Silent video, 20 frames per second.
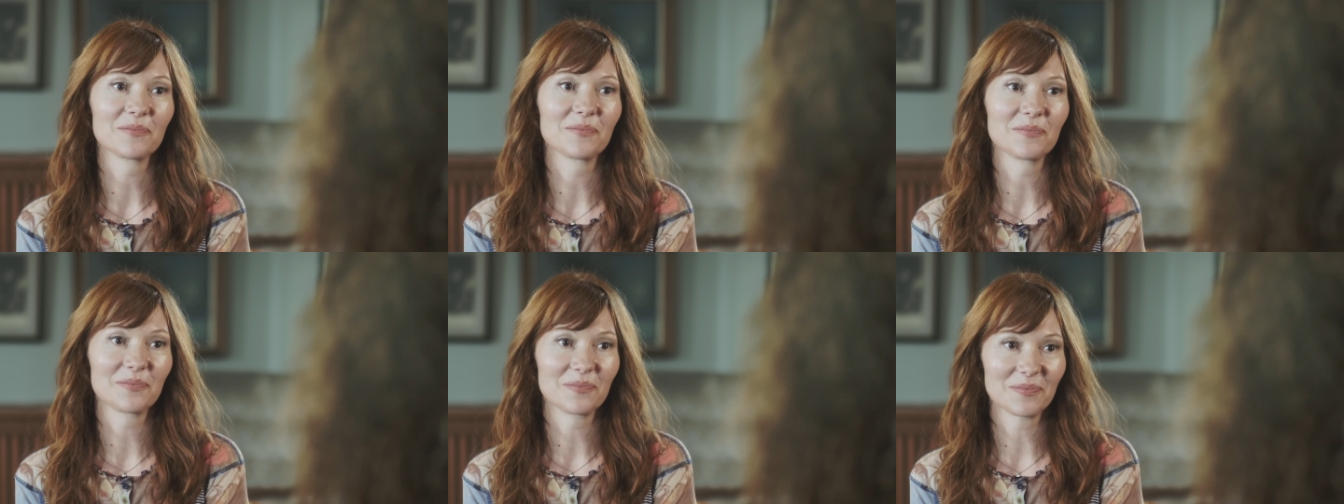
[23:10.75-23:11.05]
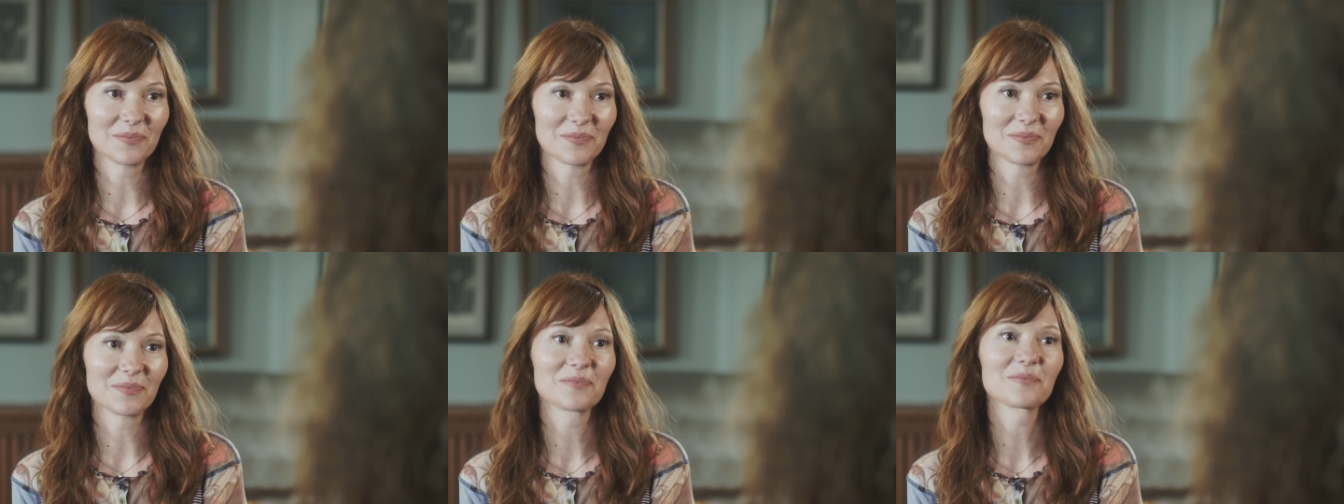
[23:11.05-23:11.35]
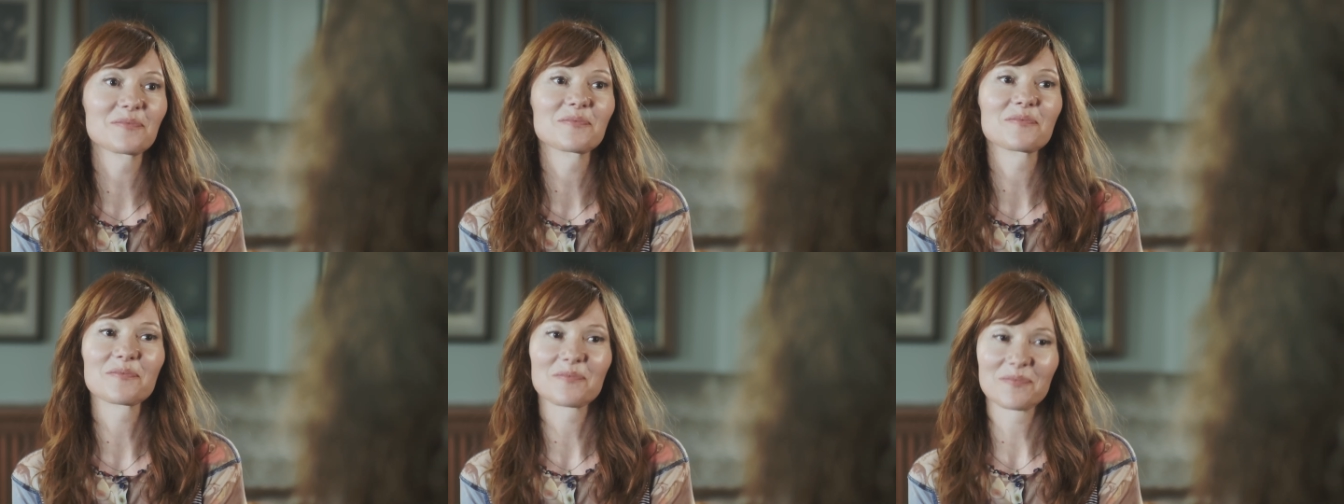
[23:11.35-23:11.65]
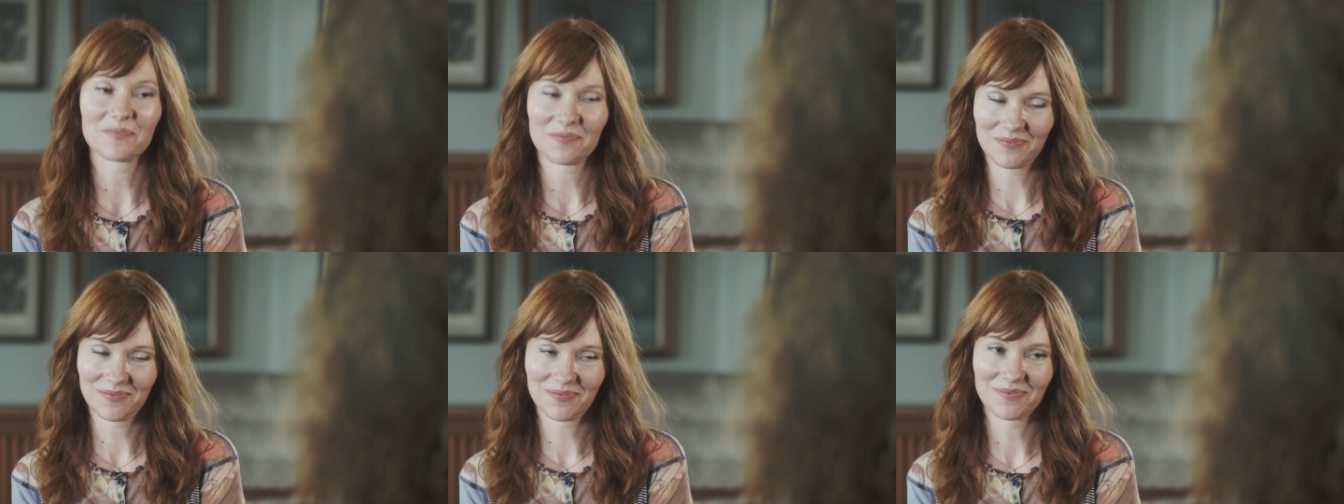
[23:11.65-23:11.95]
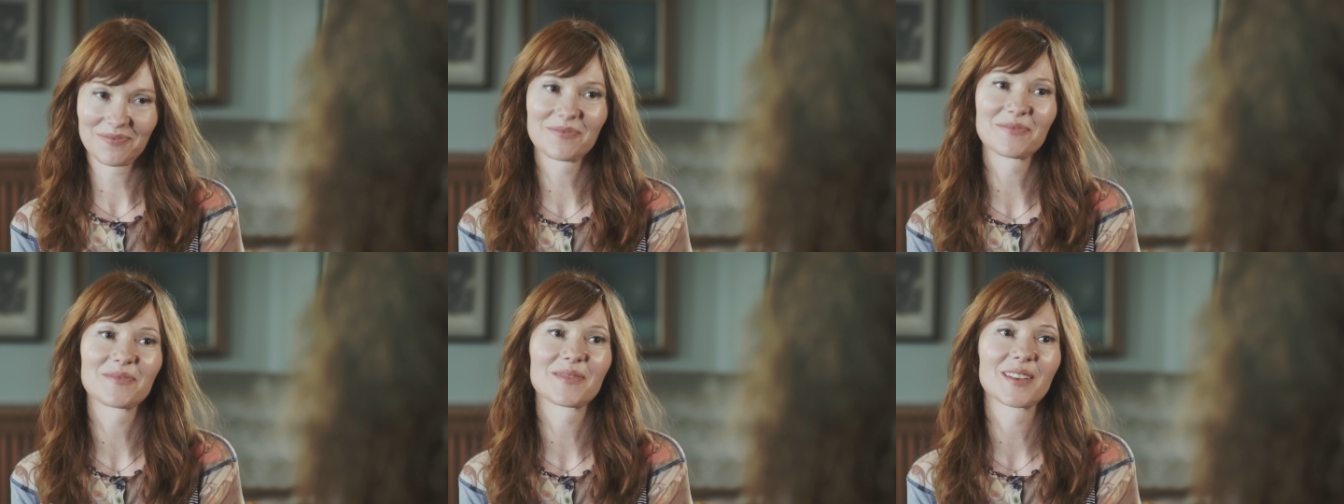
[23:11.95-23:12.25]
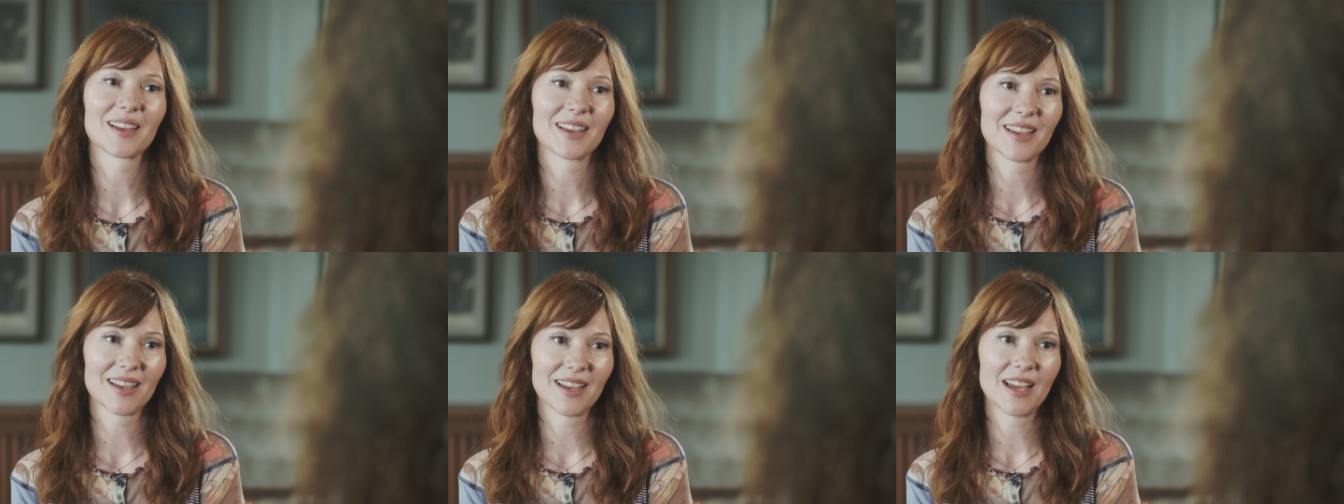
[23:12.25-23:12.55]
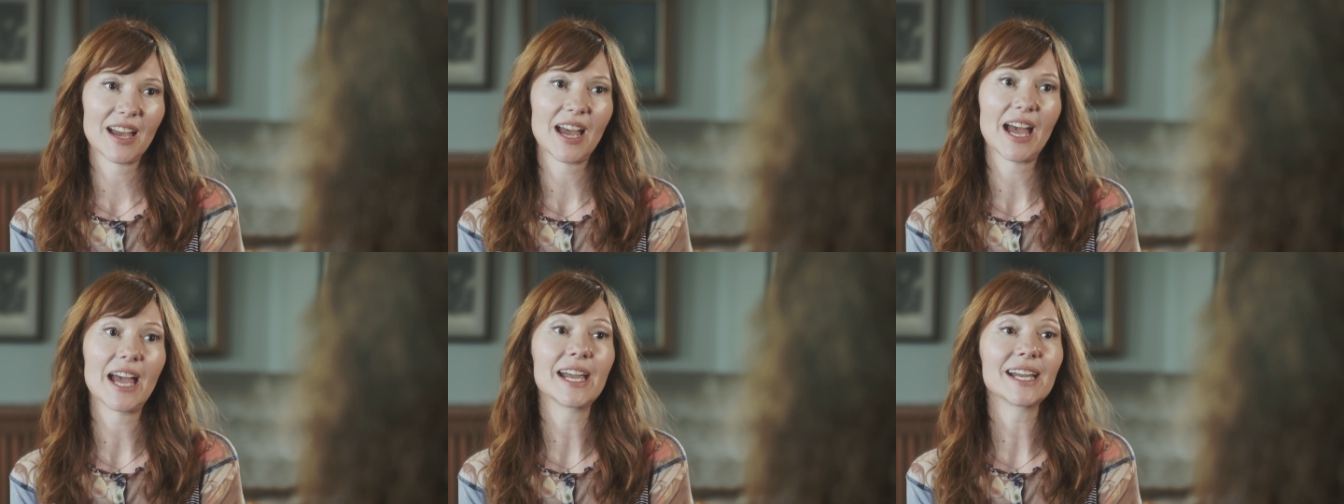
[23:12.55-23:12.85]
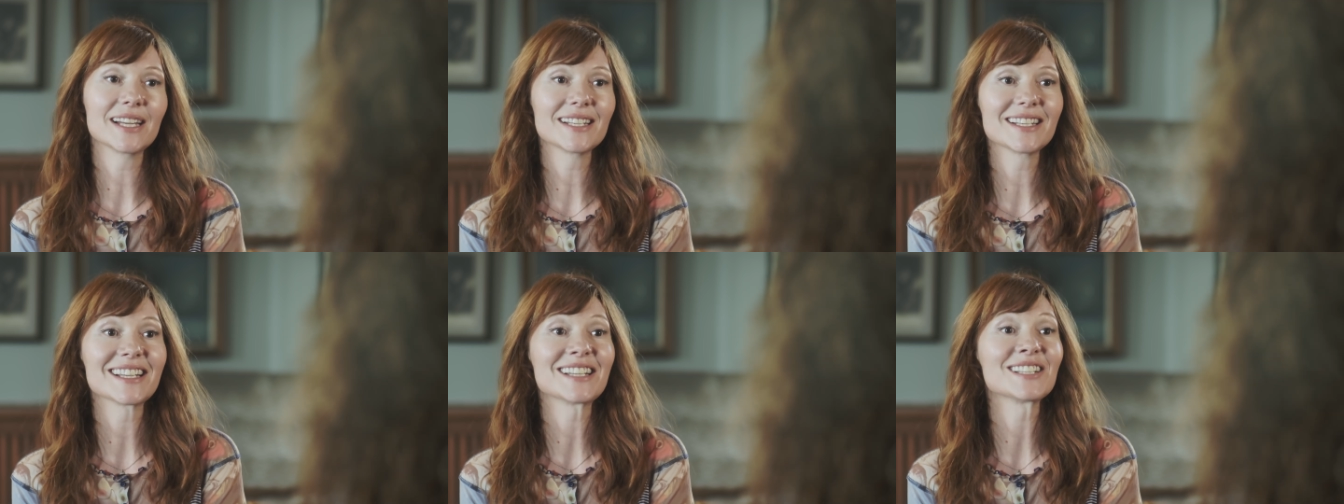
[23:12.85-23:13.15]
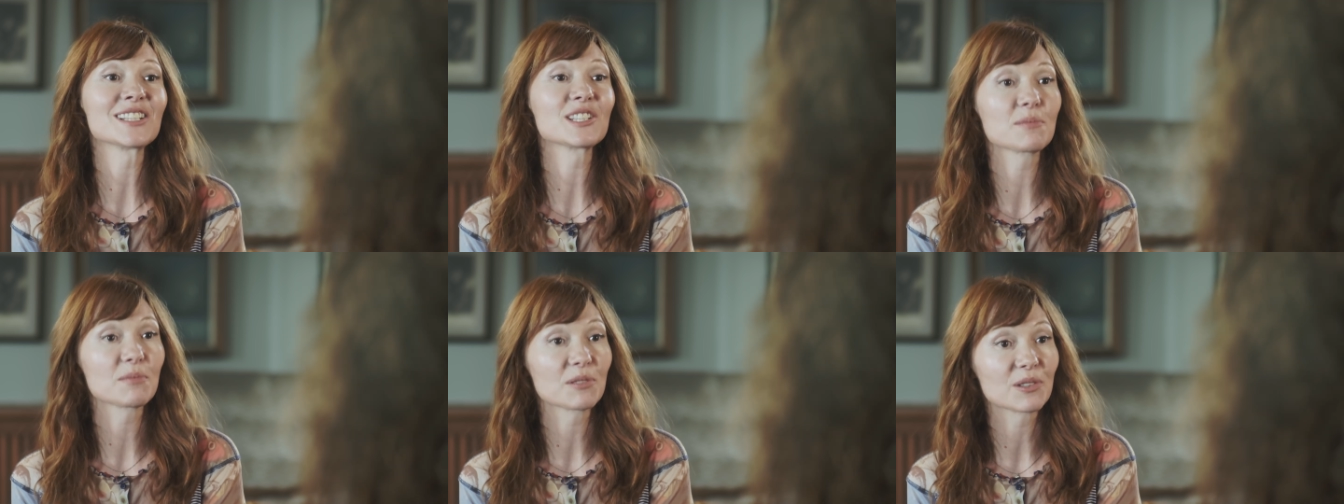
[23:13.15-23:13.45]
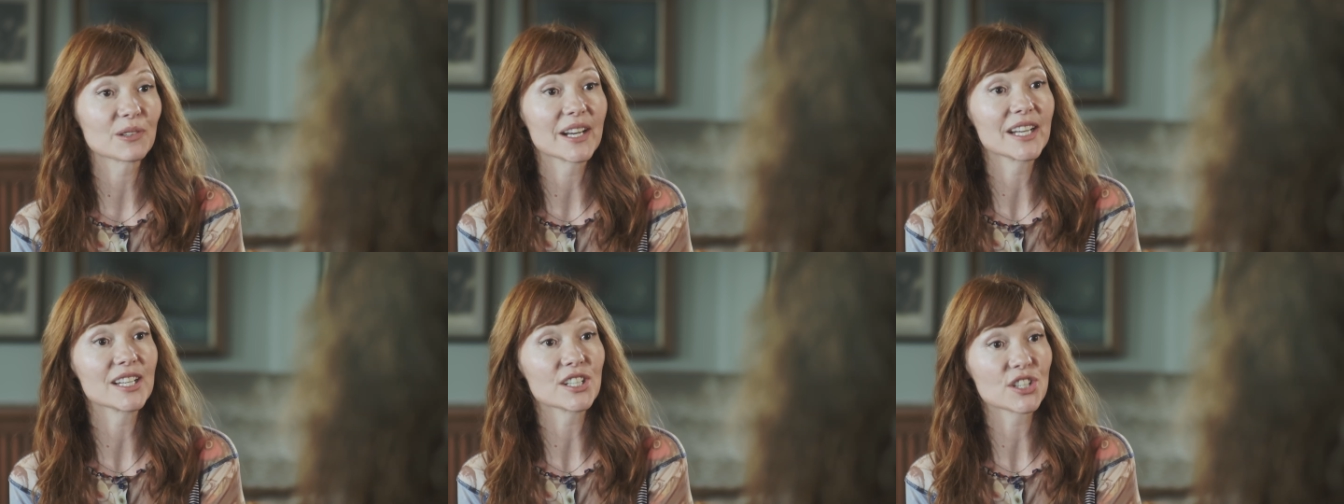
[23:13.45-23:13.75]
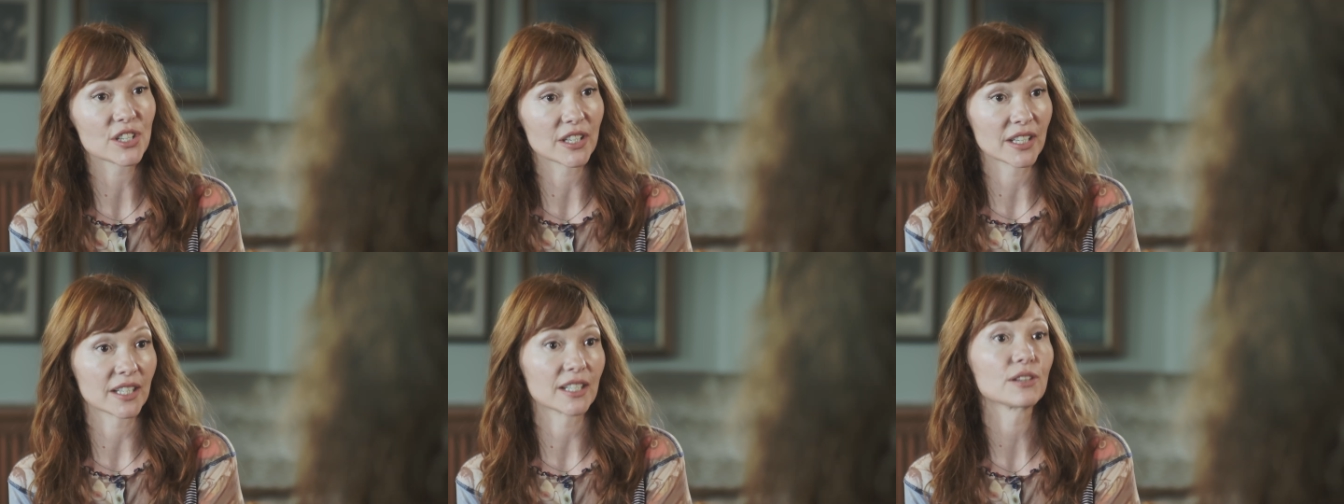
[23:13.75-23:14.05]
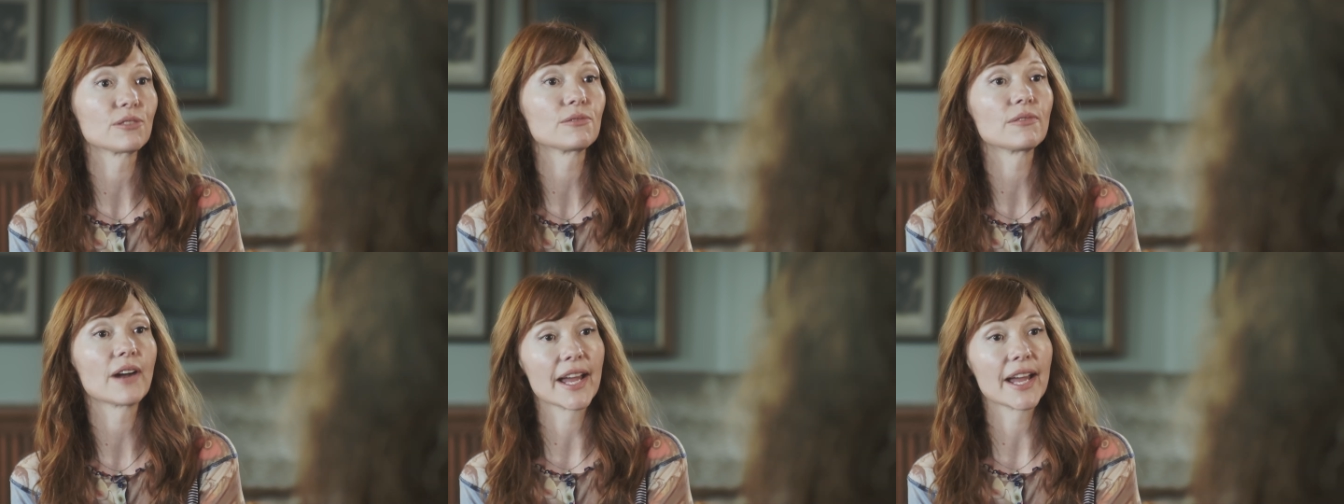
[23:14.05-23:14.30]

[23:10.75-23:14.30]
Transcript: stories and inspiration, spark, right?